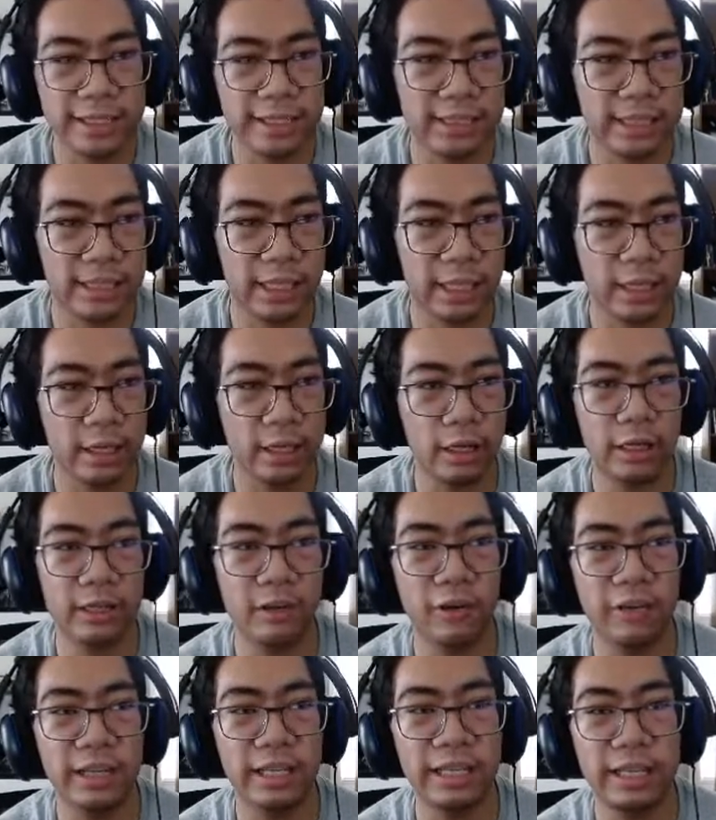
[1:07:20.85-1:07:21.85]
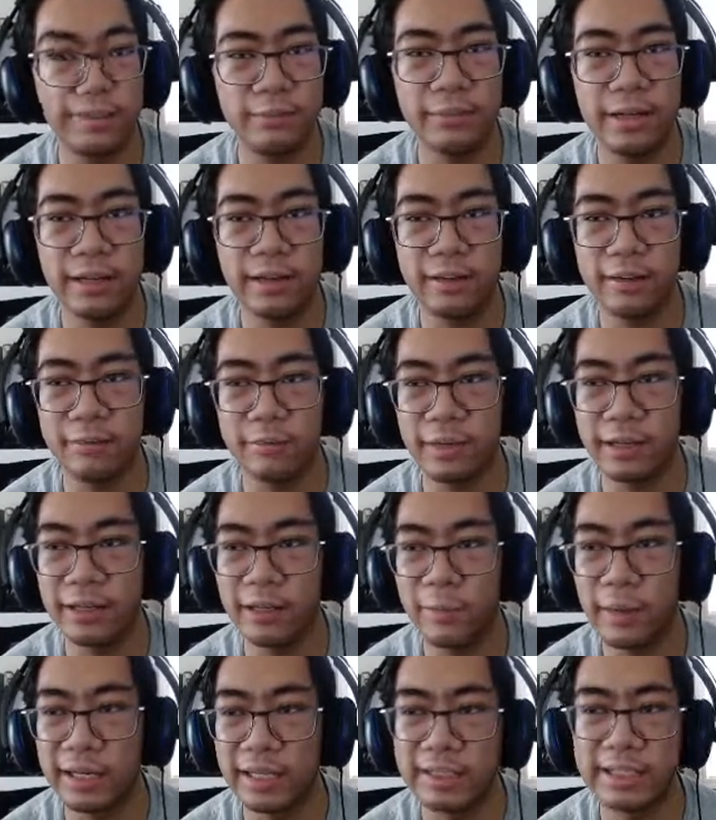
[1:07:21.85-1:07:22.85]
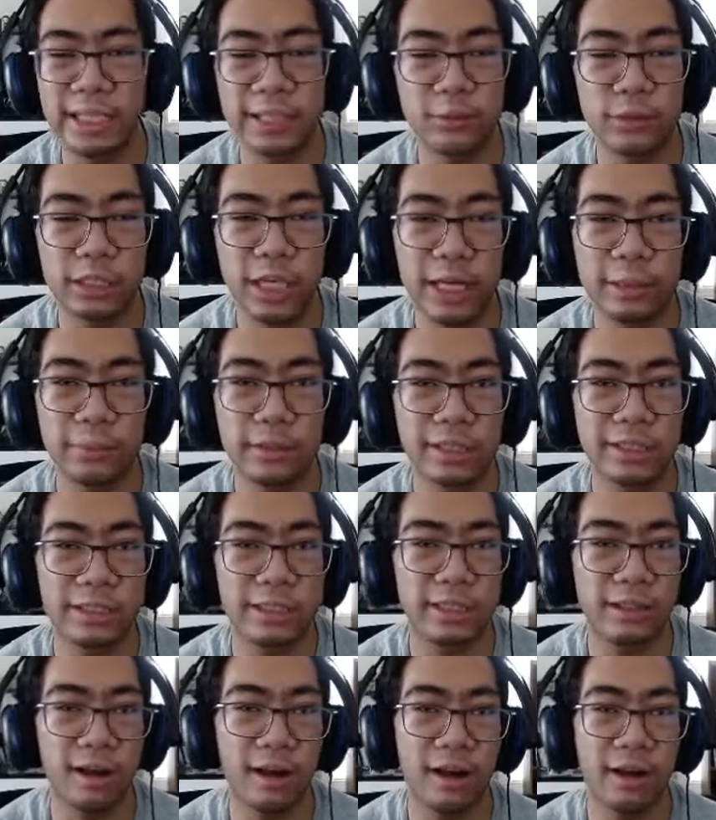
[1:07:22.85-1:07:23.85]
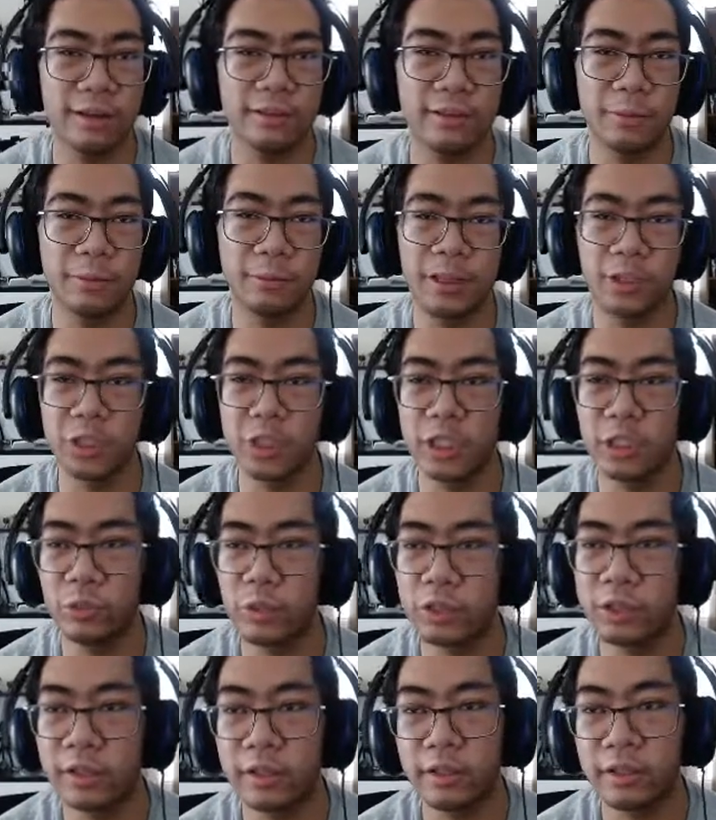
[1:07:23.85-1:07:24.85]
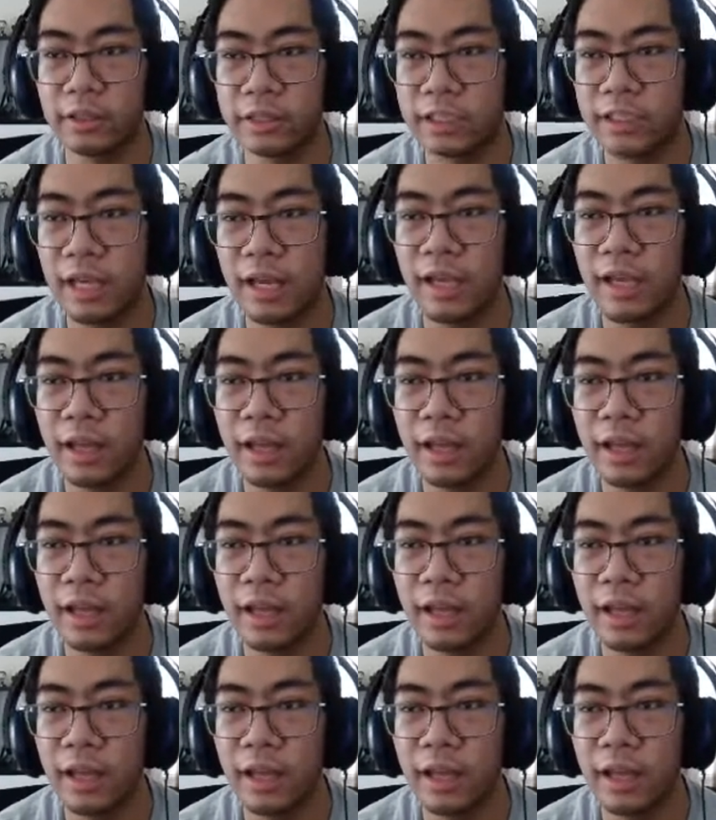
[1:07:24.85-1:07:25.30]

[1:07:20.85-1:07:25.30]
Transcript: It's like you can only get better and better. But at the same time, there's law of diminishing returns.